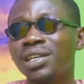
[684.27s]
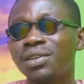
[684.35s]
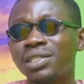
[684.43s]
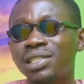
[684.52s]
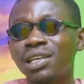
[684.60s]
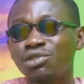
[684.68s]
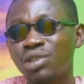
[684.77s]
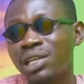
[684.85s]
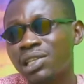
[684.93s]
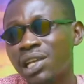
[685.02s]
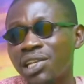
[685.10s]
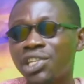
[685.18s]
And
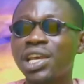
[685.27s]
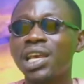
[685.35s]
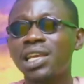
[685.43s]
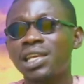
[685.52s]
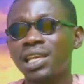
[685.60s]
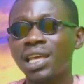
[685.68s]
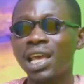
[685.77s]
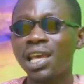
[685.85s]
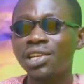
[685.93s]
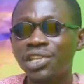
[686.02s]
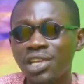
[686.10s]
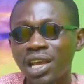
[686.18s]
and share, and
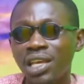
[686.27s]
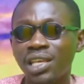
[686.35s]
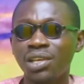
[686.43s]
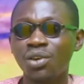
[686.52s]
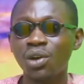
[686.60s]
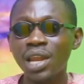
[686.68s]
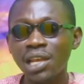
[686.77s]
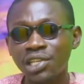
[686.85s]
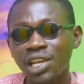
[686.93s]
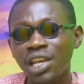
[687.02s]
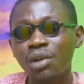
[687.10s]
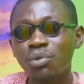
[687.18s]
share. Or they share
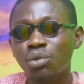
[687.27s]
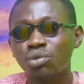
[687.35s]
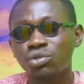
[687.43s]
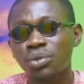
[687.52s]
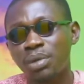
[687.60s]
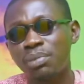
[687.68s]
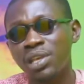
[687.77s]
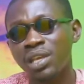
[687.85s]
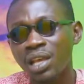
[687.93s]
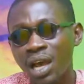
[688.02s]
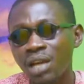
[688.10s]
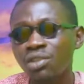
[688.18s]
na we am go so share be.
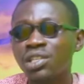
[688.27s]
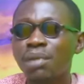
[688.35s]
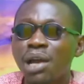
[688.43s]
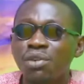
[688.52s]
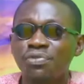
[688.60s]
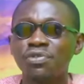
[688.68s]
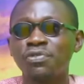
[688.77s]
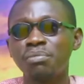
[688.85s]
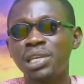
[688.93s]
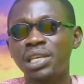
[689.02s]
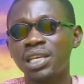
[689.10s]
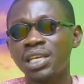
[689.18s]
I'm not a man of phone for me.
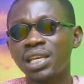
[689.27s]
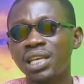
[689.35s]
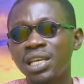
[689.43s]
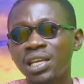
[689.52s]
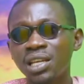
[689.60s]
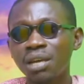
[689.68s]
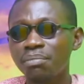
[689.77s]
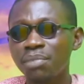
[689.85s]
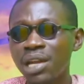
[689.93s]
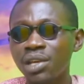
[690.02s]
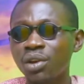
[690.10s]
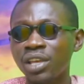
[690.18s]
That
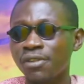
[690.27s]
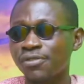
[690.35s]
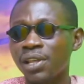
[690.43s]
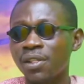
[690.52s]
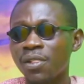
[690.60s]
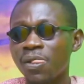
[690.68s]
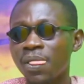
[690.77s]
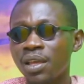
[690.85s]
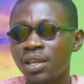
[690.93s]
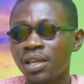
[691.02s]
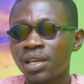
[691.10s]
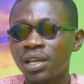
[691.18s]
marry on your fine.
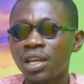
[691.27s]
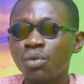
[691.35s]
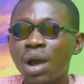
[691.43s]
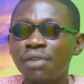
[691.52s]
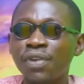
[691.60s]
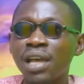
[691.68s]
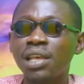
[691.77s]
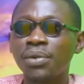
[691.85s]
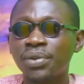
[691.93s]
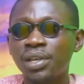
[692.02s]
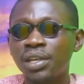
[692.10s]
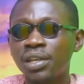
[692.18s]
And I want find your
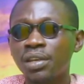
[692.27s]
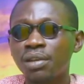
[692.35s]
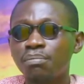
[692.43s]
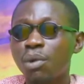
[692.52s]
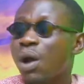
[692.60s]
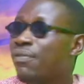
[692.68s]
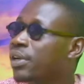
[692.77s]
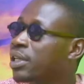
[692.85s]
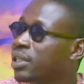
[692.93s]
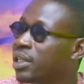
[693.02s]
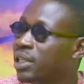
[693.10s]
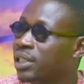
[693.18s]
she. My one find
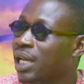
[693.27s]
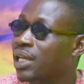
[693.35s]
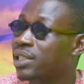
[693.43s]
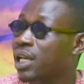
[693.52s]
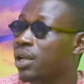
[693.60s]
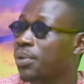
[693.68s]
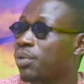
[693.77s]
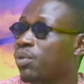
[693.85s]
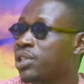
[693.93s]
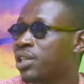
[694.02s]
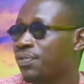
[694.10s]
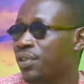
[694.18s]
ne talents on your she no G finish.